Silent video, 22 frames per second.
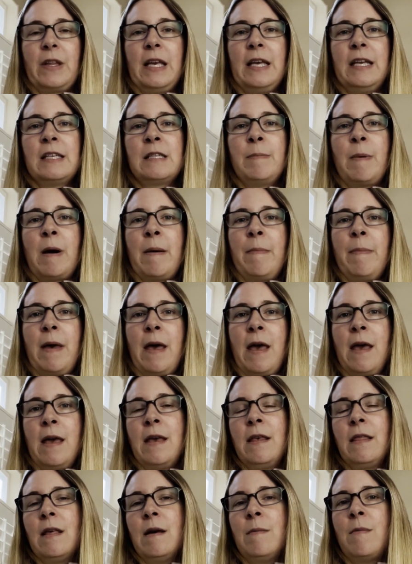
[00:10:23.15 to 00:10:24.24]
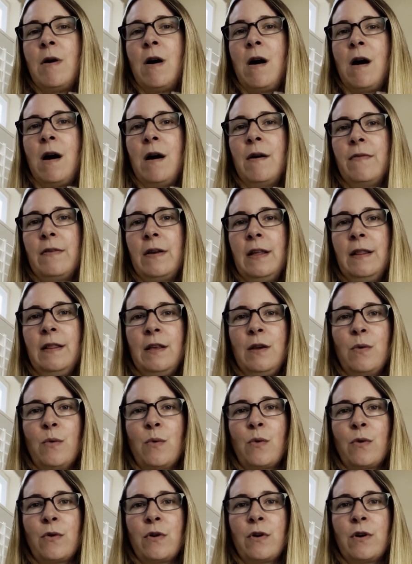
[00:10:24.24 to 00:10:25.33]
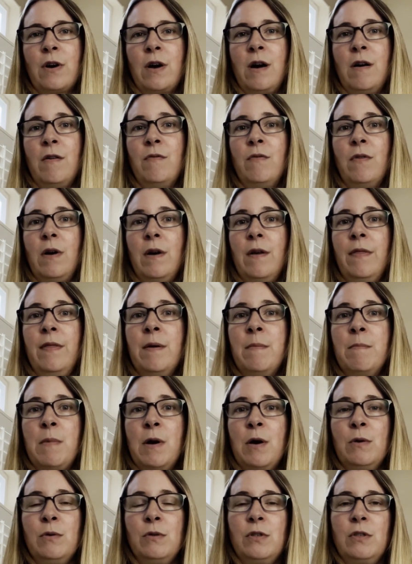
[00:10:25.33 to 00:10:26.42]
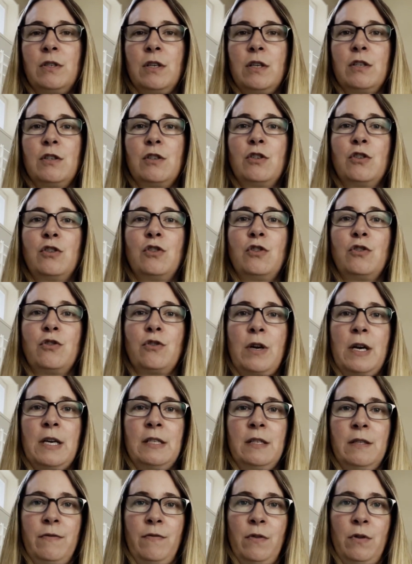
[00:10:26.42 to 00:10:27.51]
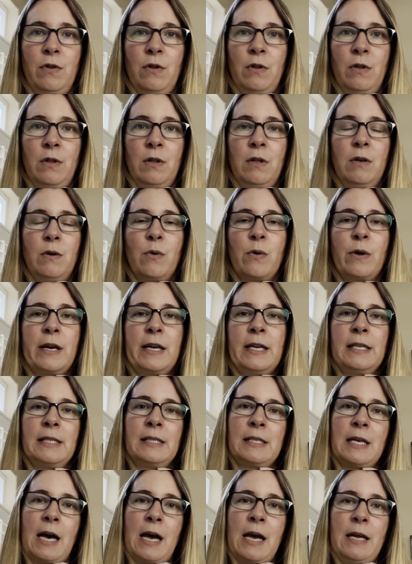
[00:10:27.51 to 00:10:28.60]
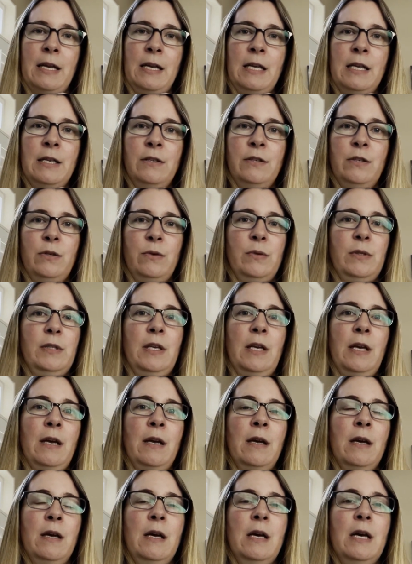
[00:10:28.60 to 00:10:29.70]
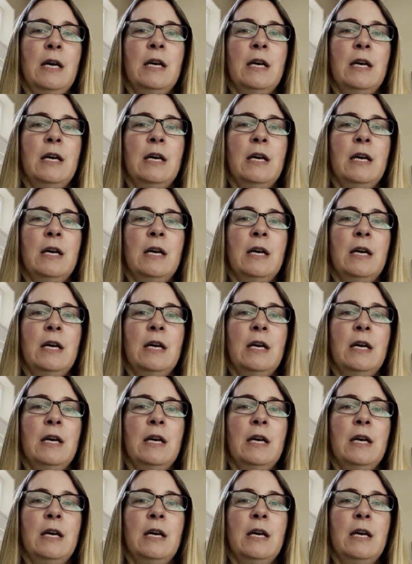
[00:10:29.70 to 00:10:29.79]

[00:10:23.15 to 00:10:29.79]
is by paying them off in the order of the most stressful or anxiety inducing.